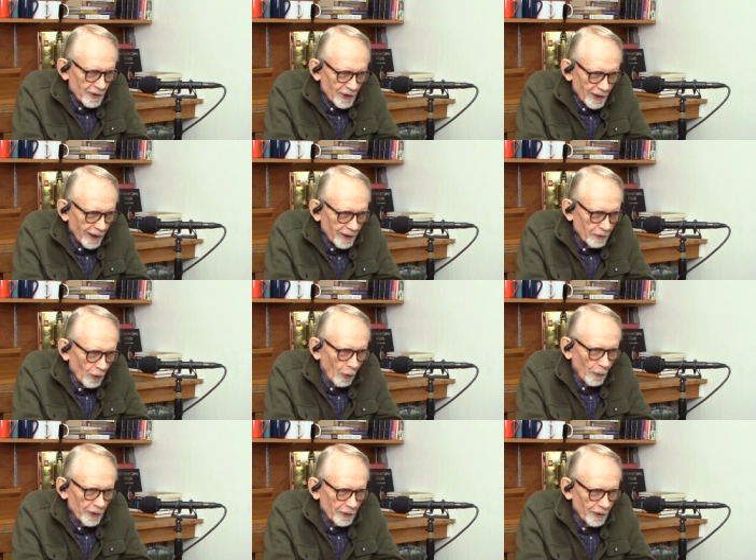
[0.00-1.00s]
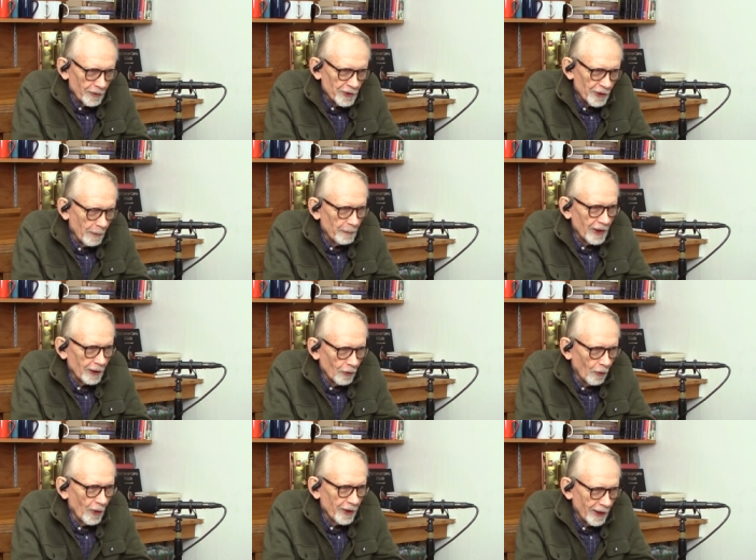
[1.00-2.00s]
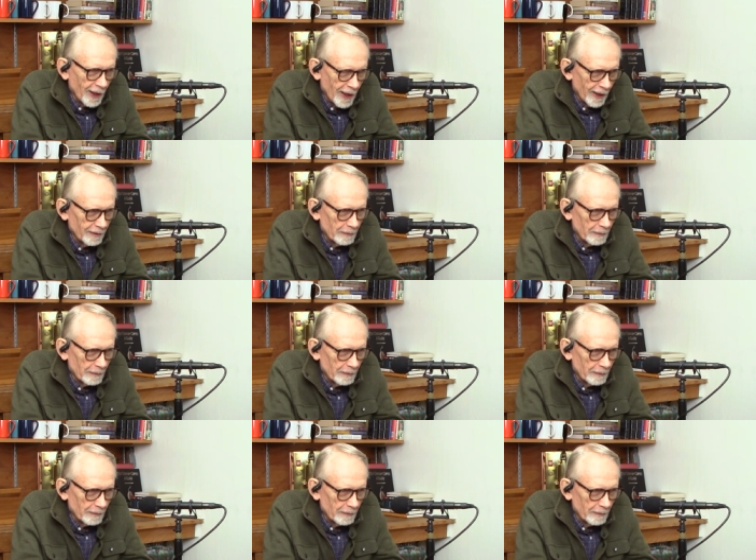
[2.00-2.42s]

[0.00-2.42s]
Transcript: I know that there's something going on